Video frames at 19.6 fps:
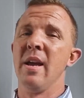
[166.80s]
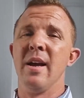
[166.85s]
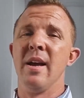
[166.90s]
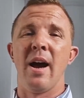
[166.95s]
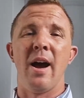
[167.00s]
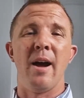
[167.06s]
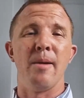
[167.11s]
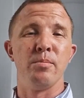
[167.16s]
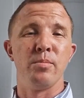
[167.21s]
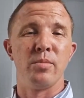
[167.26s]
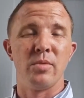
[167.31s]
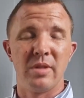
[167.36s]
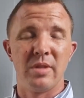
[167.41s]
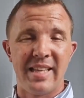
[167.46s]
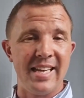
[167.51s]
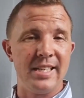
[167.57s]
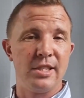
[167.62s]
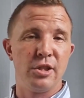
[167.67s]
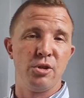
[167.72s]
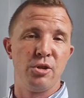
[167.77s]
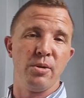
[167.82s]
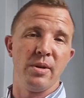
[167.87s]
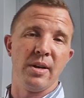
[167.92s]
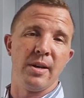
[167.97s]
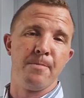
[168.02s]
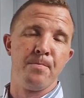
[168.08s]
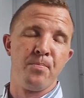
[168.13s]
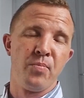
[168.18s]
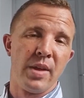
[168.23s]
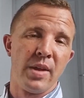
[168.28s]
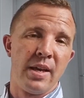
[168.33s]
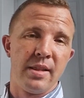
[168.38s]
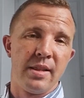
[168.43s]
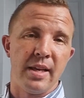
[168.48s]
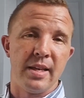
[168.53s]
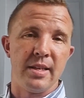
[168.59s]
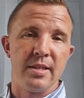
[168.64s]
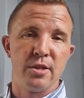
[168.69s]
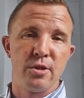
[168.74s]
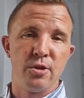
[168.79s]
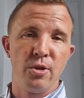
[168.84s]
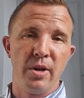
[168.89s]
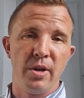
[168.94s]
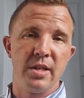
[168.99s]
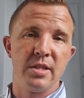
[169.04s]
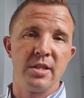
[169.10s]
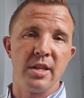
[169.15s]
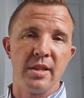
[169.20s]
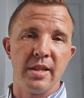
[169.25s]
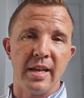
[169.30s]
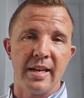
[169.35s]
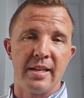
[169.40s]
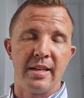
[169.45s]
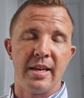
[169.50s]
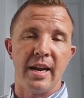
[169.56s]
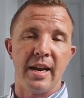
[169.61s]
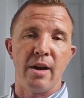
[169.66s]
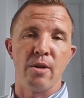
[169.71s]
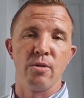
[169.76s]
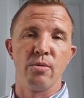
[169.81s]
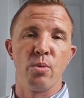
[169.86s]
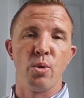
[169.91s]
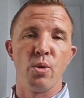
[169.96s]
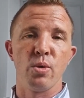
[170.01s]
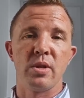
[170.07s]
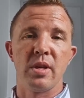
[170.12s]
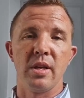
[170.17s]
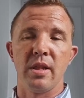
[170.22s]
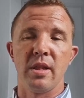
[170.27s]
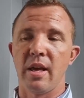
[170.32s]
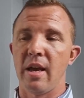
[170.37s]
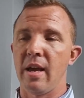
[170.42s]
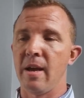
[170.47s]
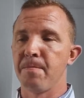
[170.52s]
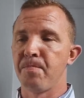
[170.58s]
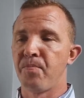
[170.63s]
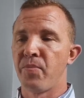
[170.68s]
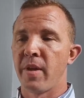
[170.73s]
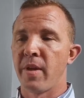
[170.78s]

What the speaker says: I'm dead sure there's sewage in that groundwater there,